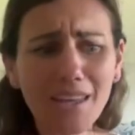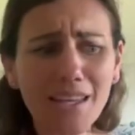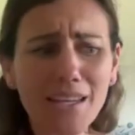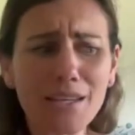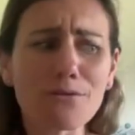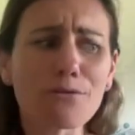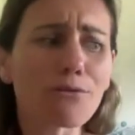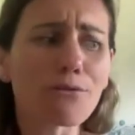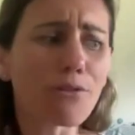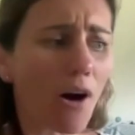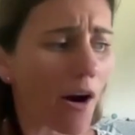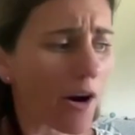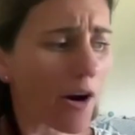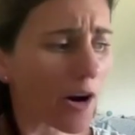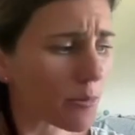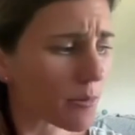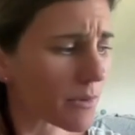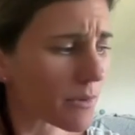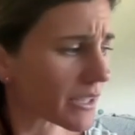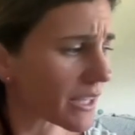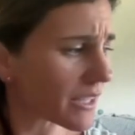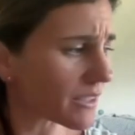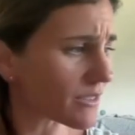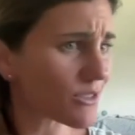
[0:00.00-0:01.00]

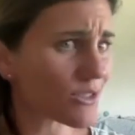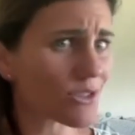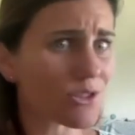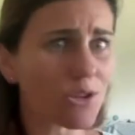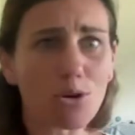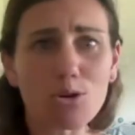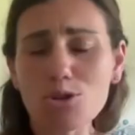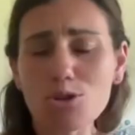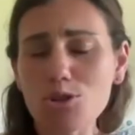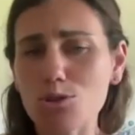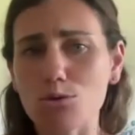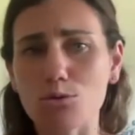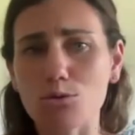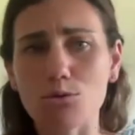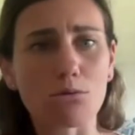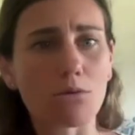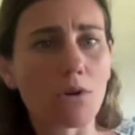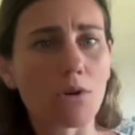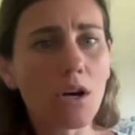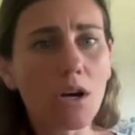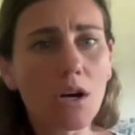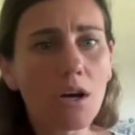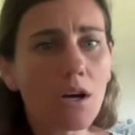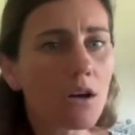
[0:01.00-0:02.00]
environment and social
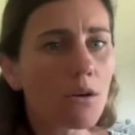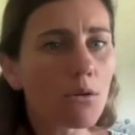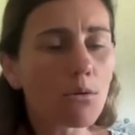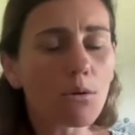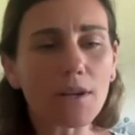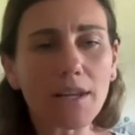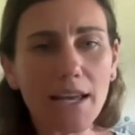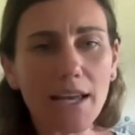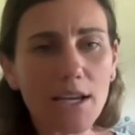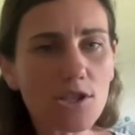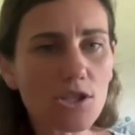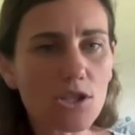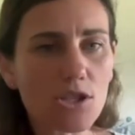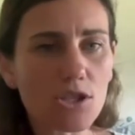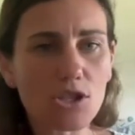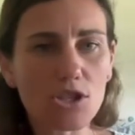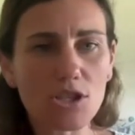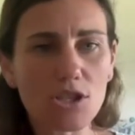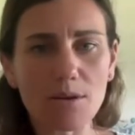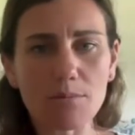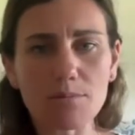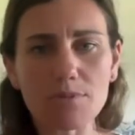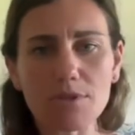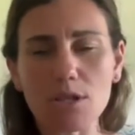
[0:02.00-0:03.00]

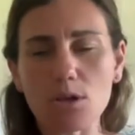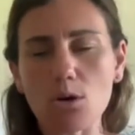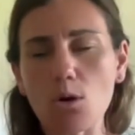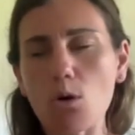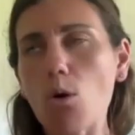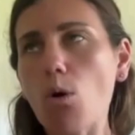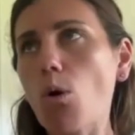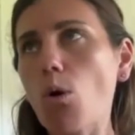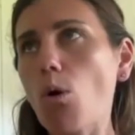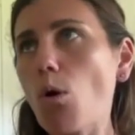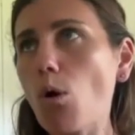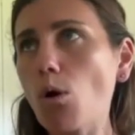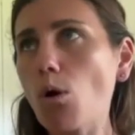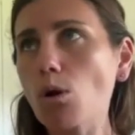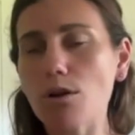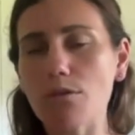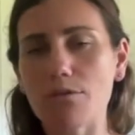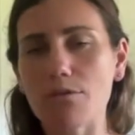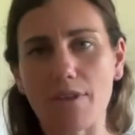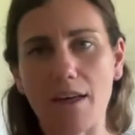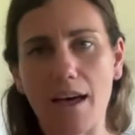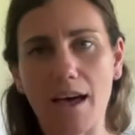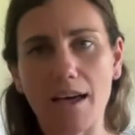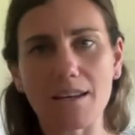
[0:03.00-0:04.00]
relationships and all
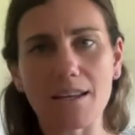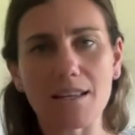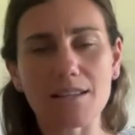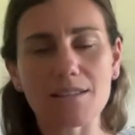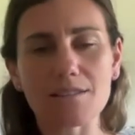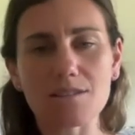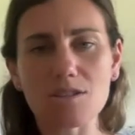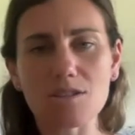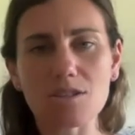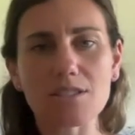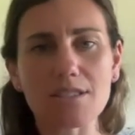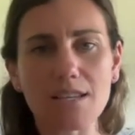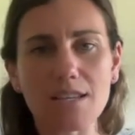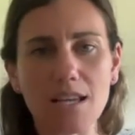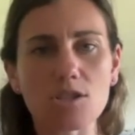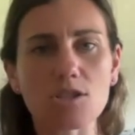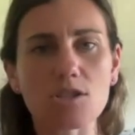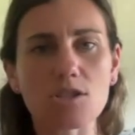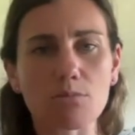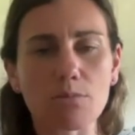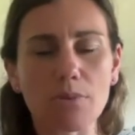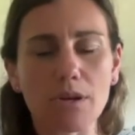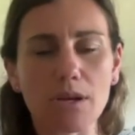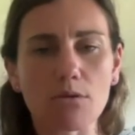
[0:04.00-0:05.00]
of that. It's just such
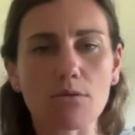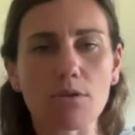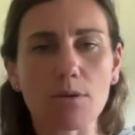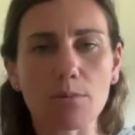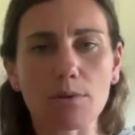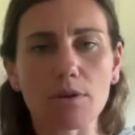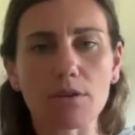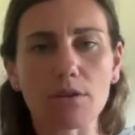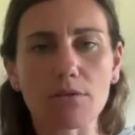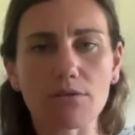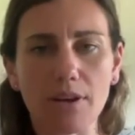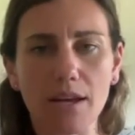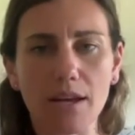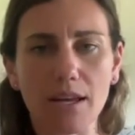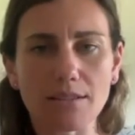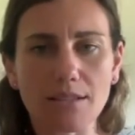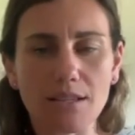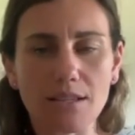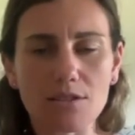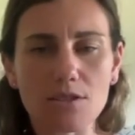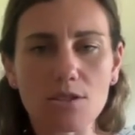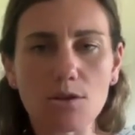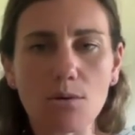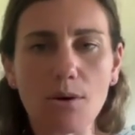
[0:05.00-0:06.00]
a big ripple effect.
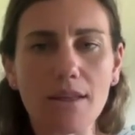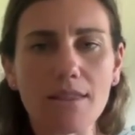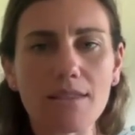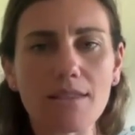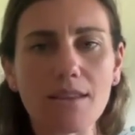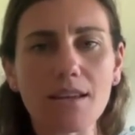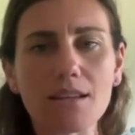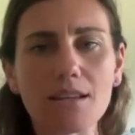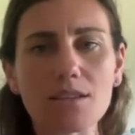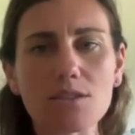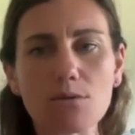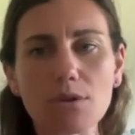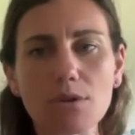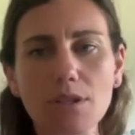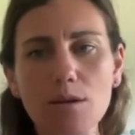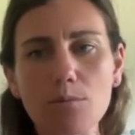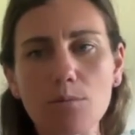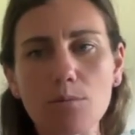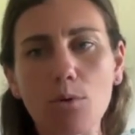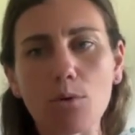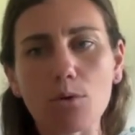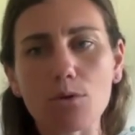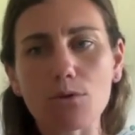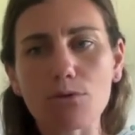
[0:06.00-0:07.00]
And so I think it's really
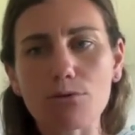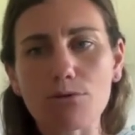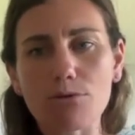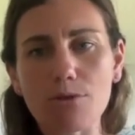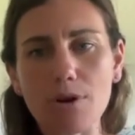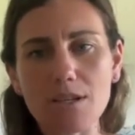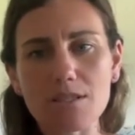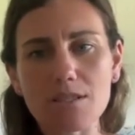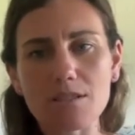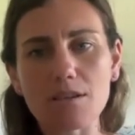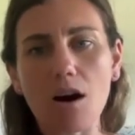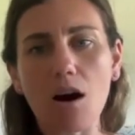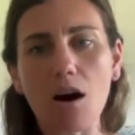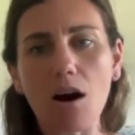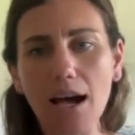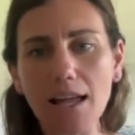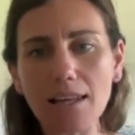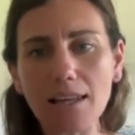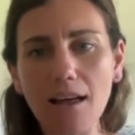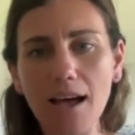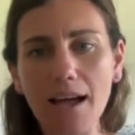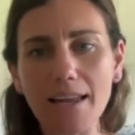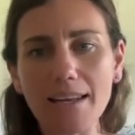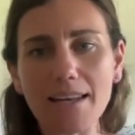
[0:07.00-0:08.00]
important for us to
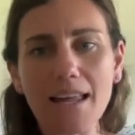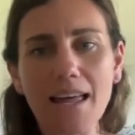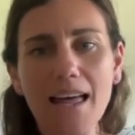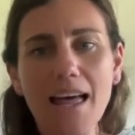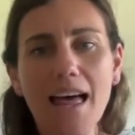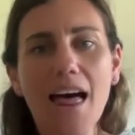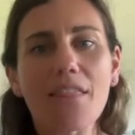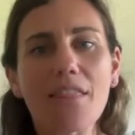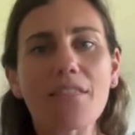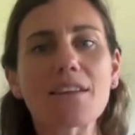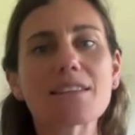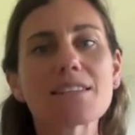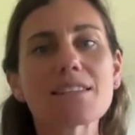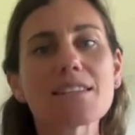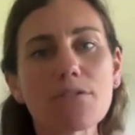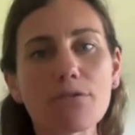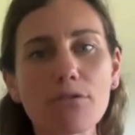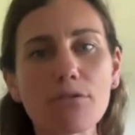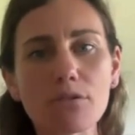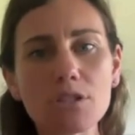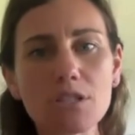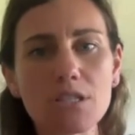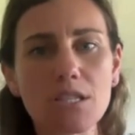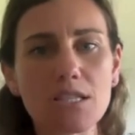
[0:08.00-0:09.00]
highlight the
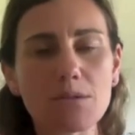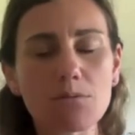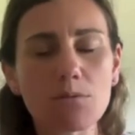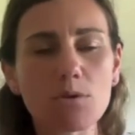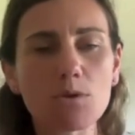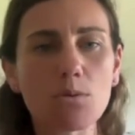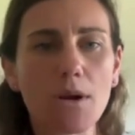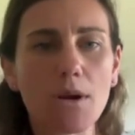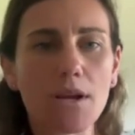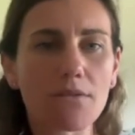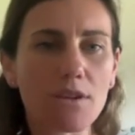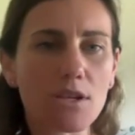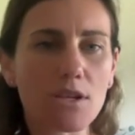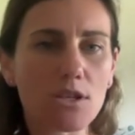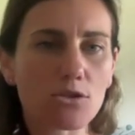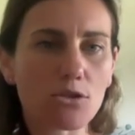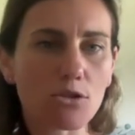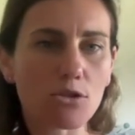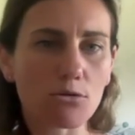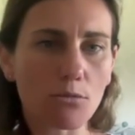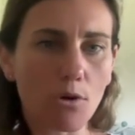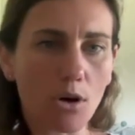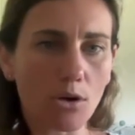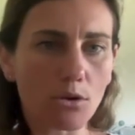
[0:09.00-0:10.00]
differences between these
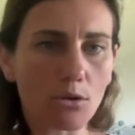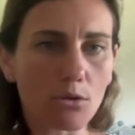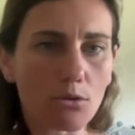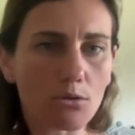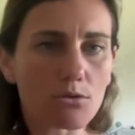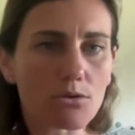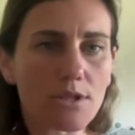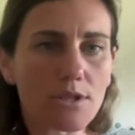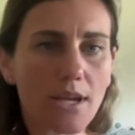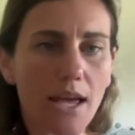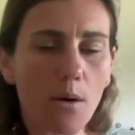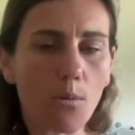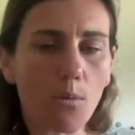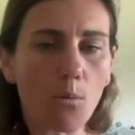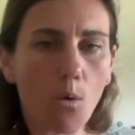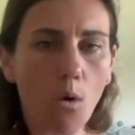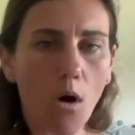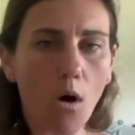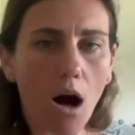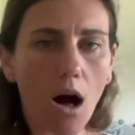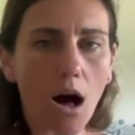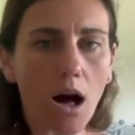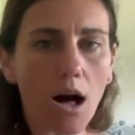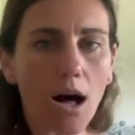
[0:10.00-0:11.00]
two models and
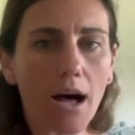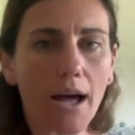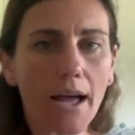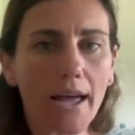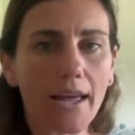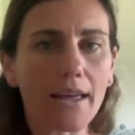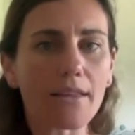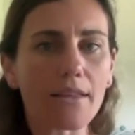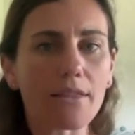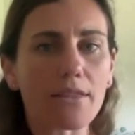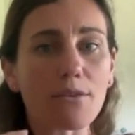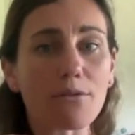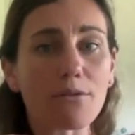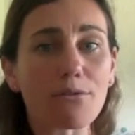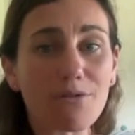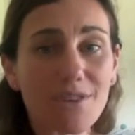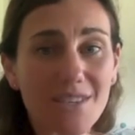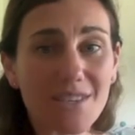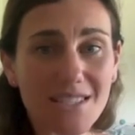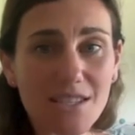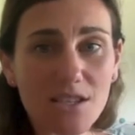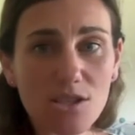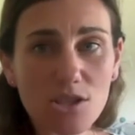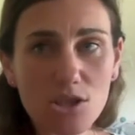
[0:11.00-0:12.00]
why the
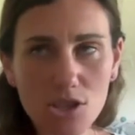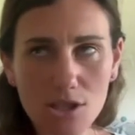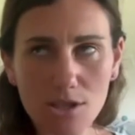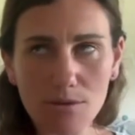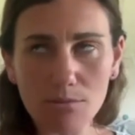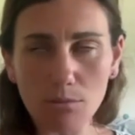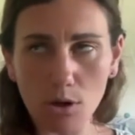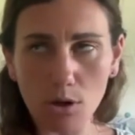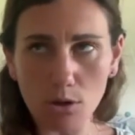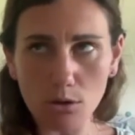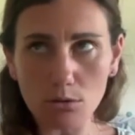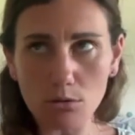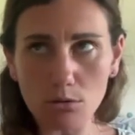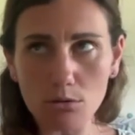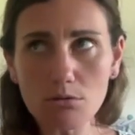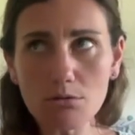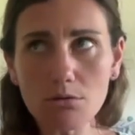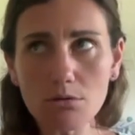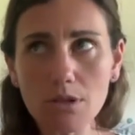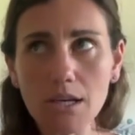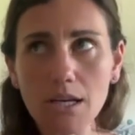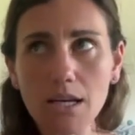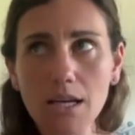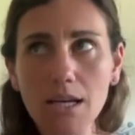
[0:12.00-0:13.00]
visitorship
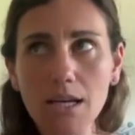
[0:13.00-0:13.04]
model